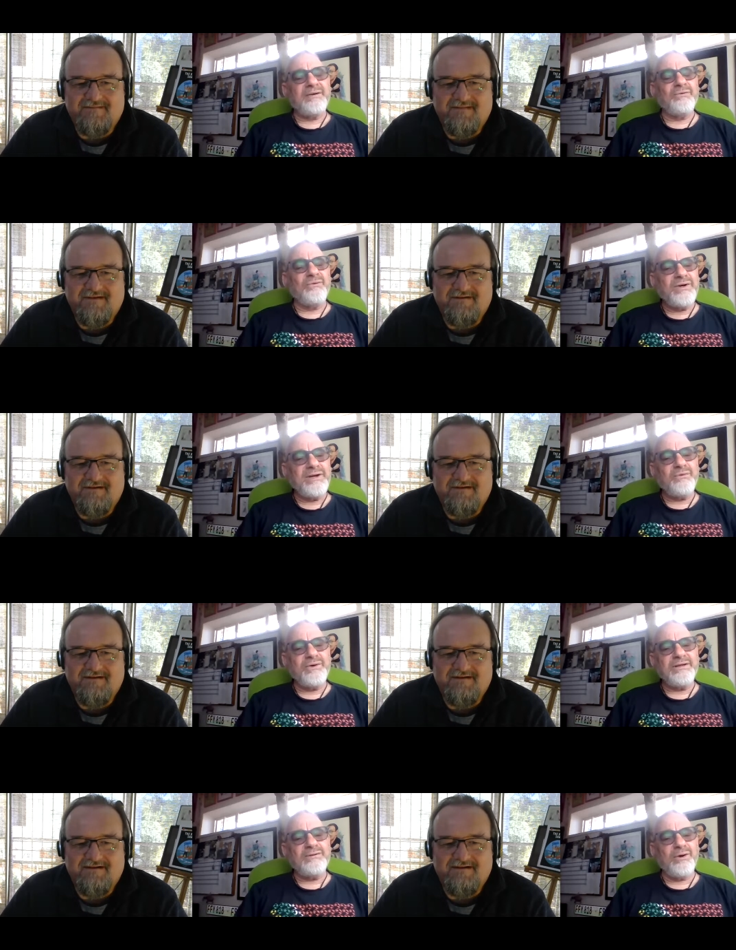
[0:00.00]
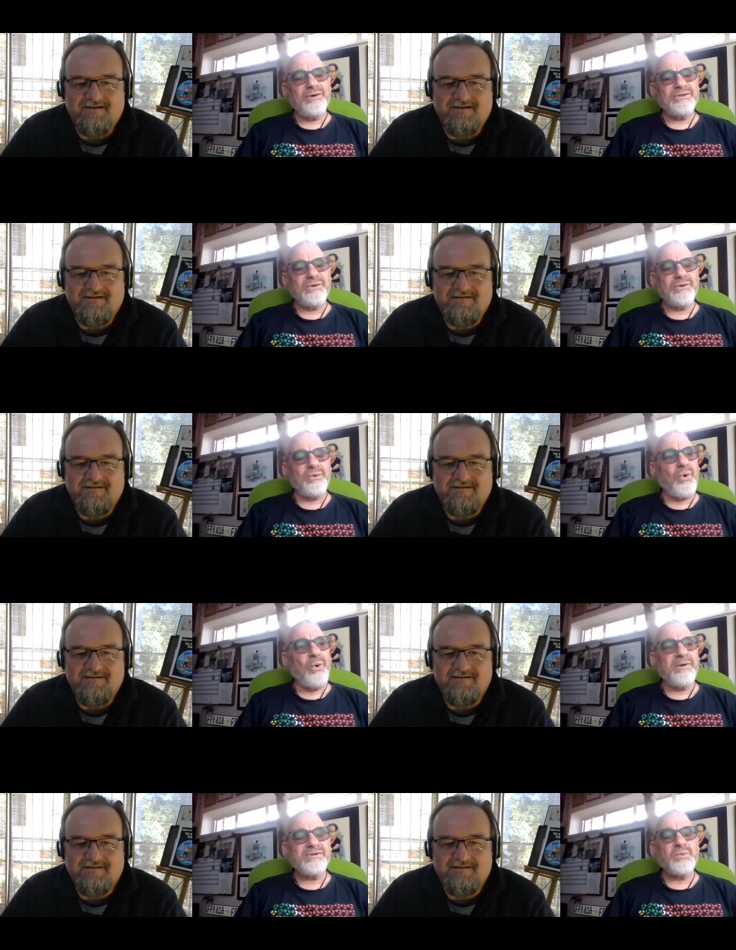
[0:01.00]
Speaker 1: and reread those on an
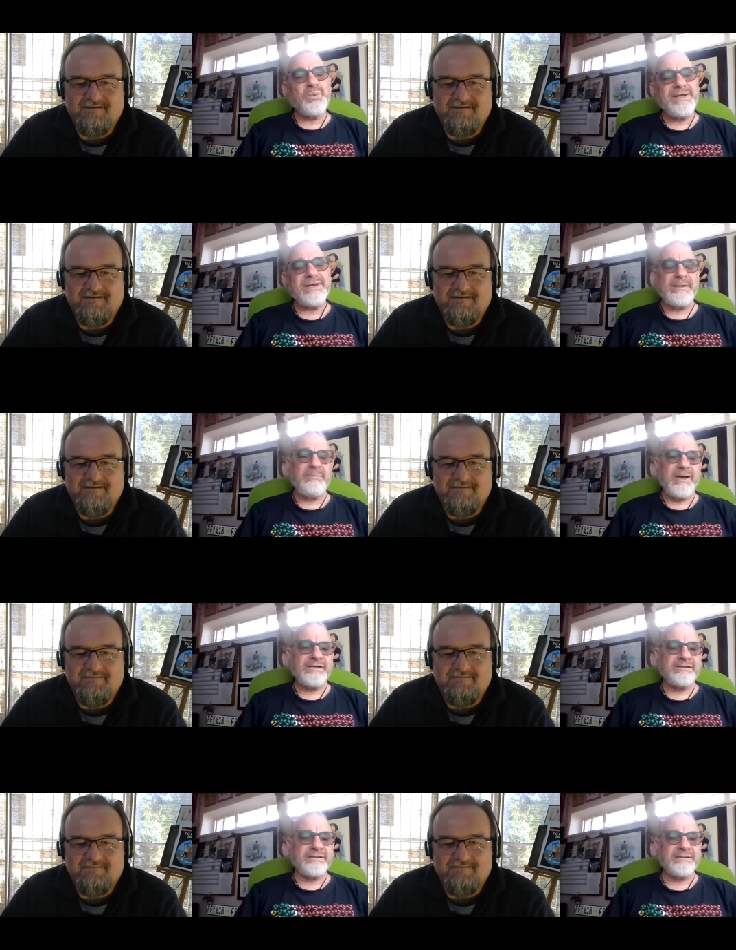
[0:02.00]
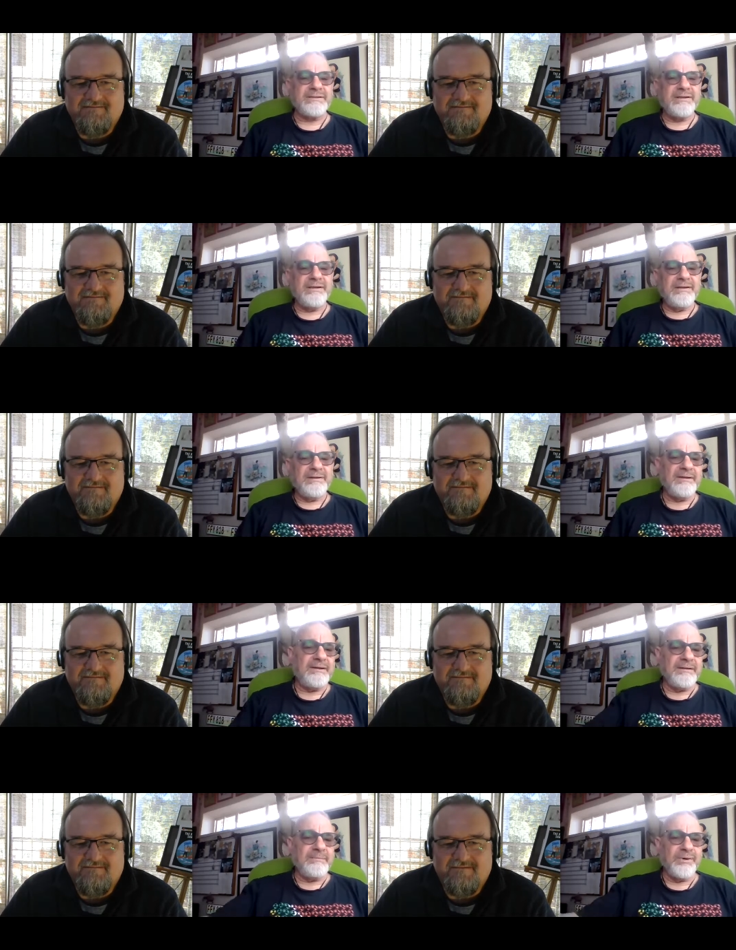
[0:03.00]
almost weekly basis. The
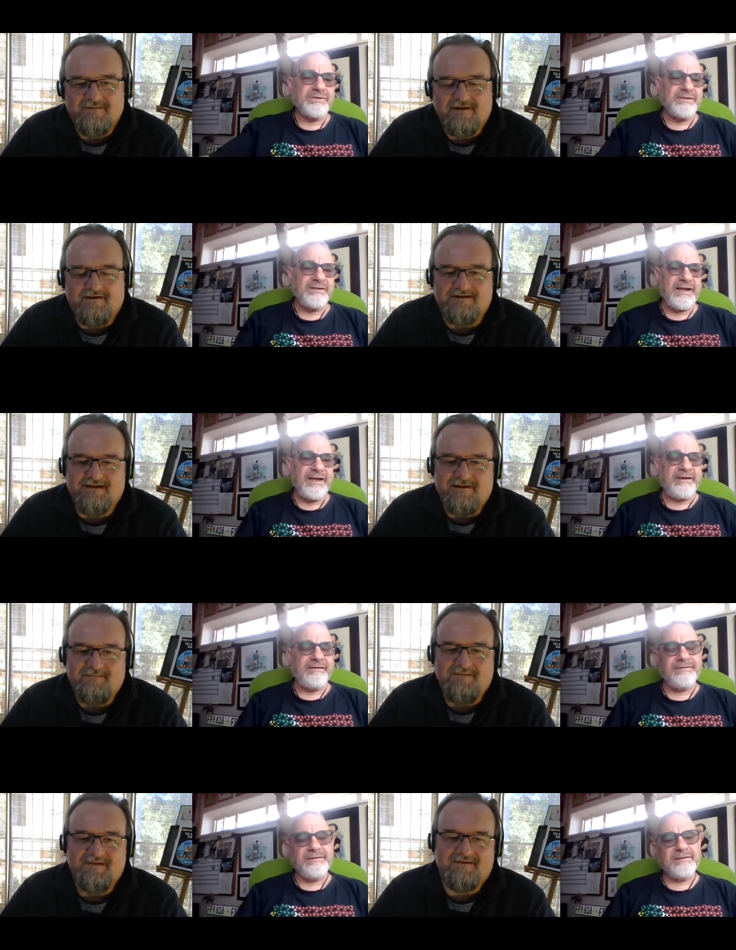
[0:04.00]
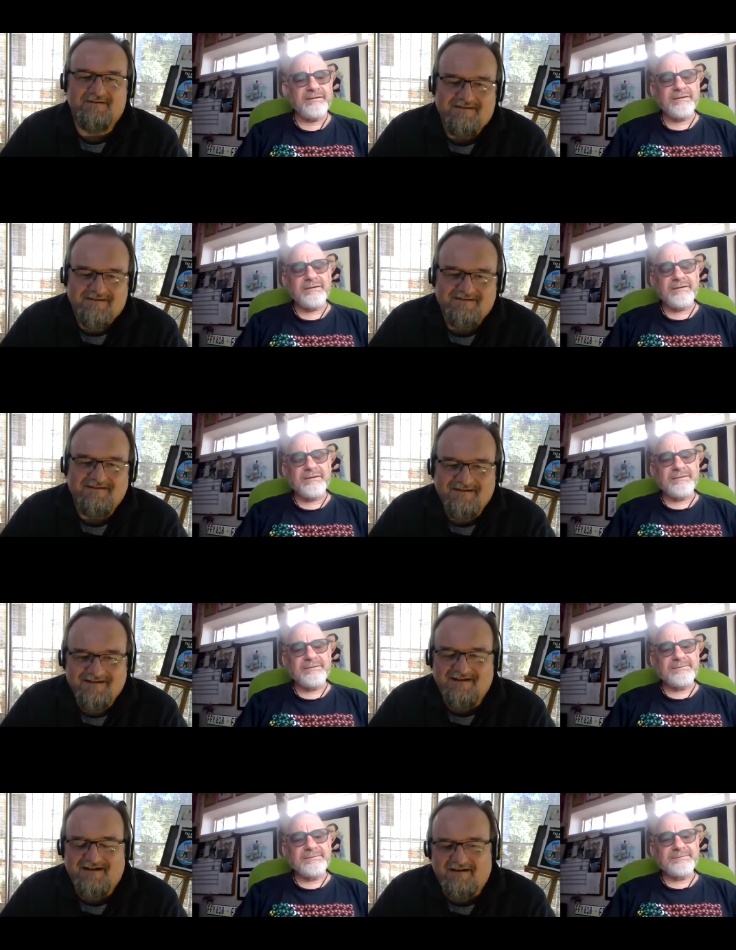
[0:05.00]
the yeah, books that I have
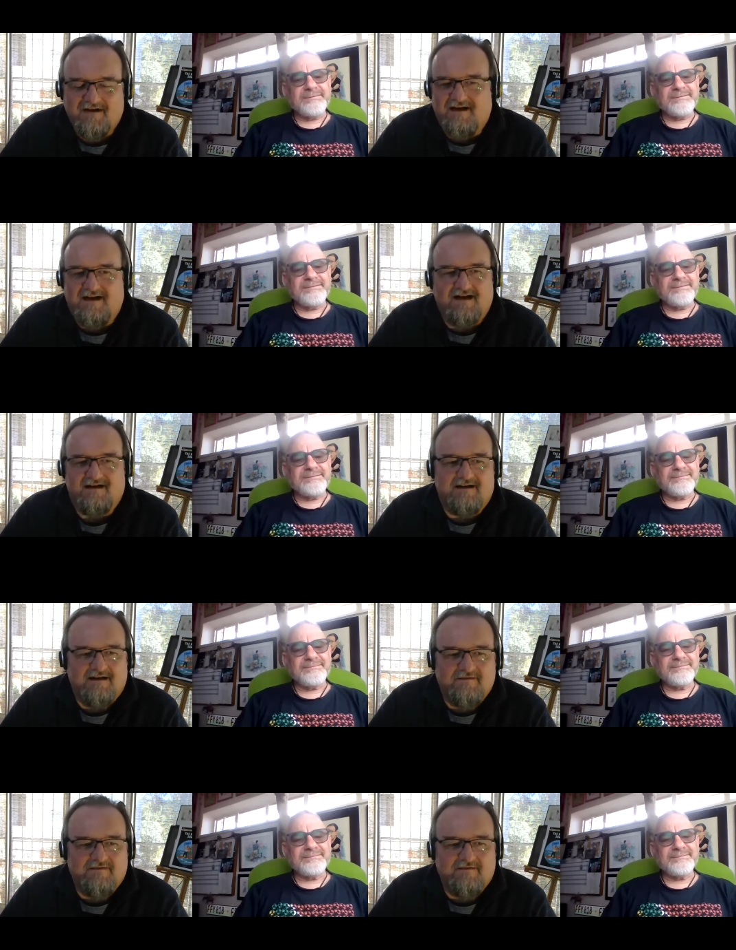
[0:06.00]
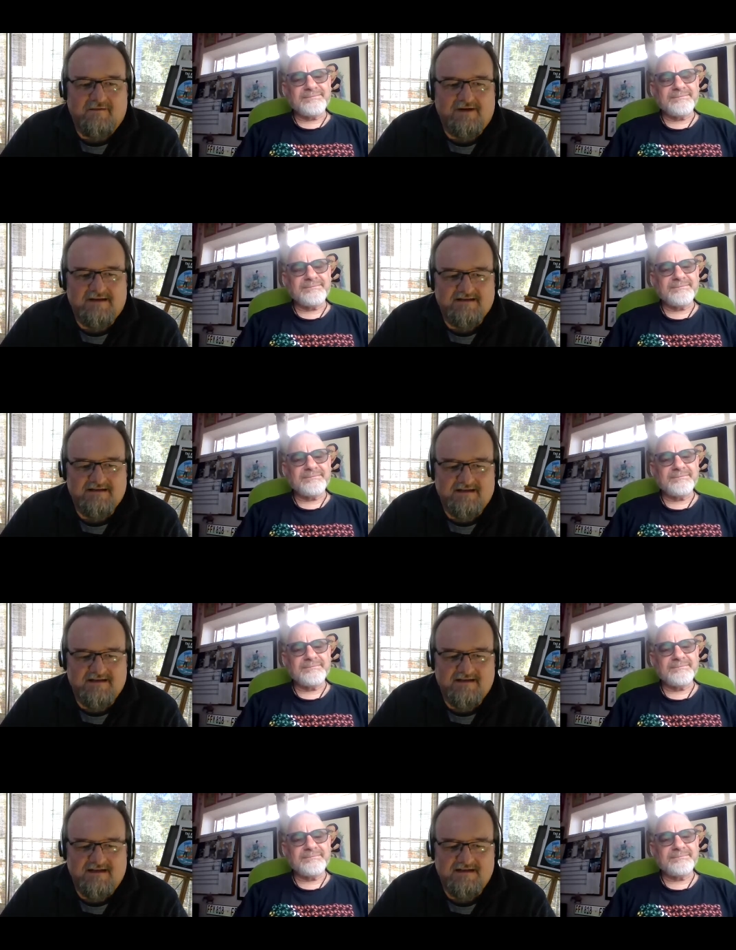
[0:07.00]
Speaker 2: no, I, I, I love them, and it's just that's
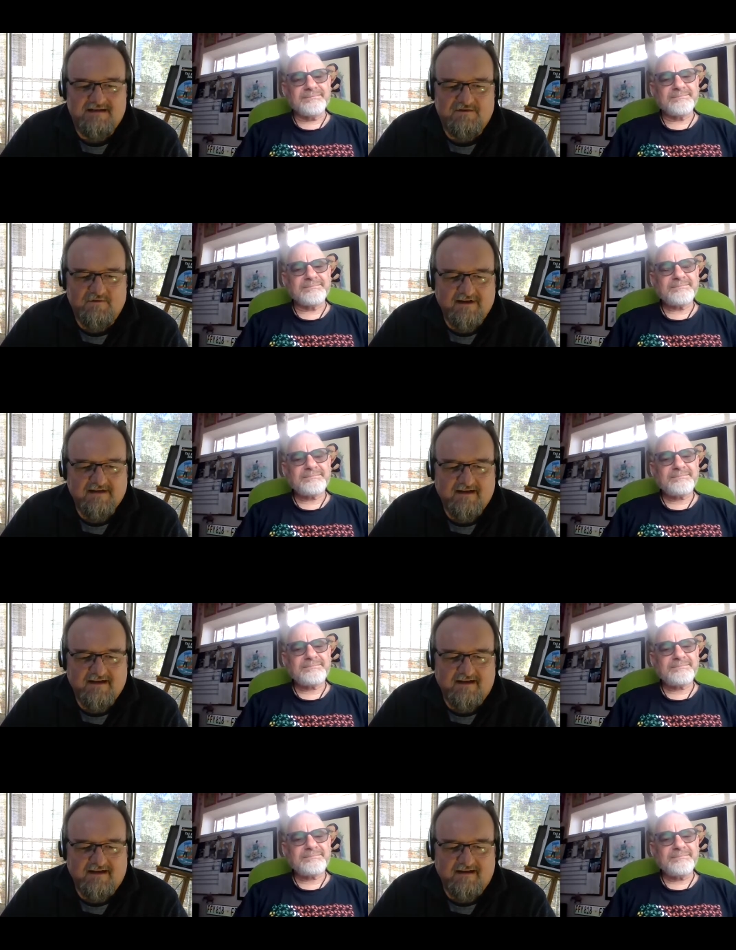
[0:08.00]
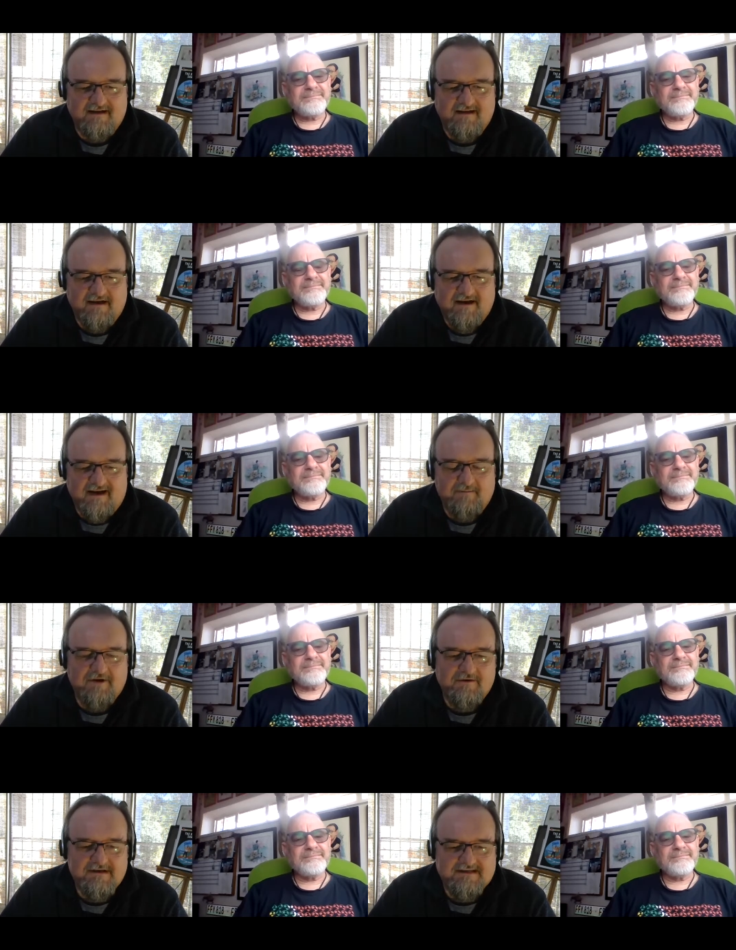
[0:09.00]
that storytelling, and and, and
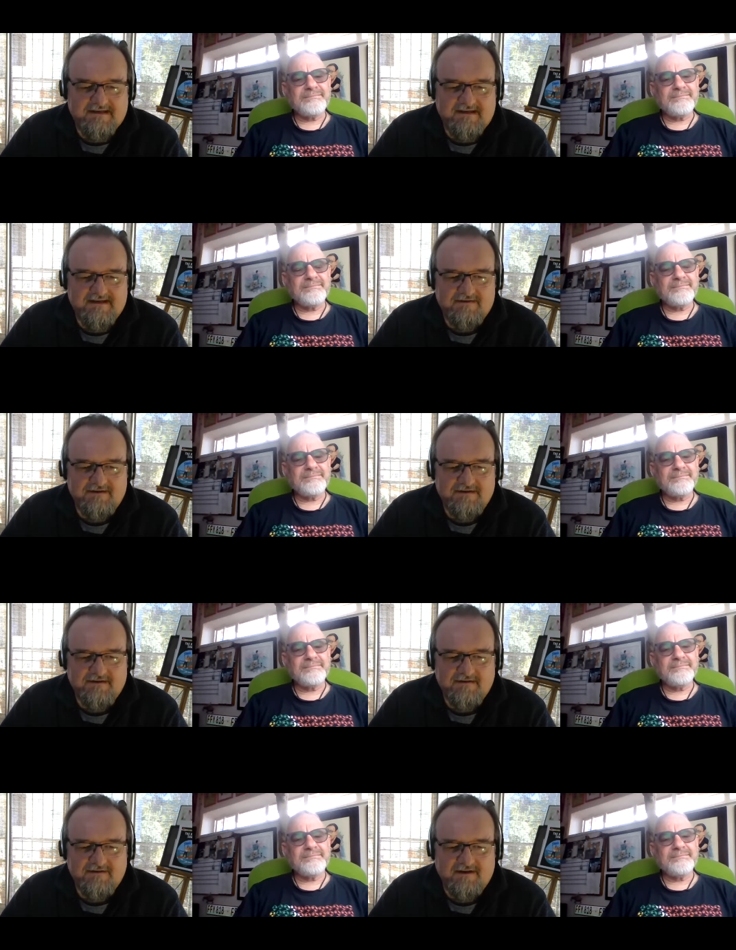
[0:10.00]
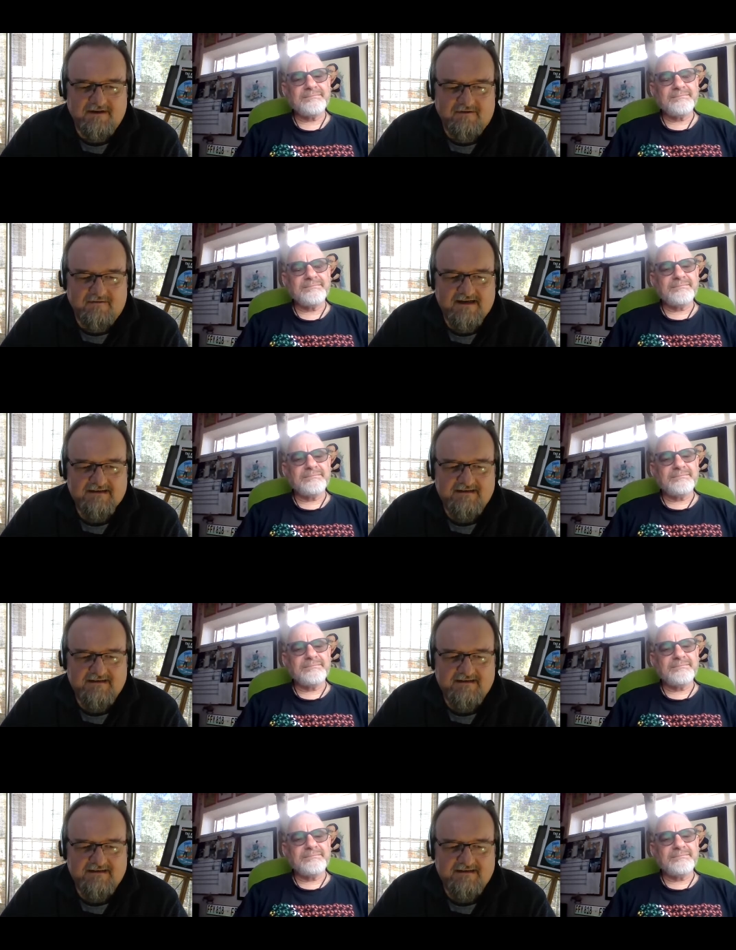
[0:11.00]
curiously, he's also uh, the writer.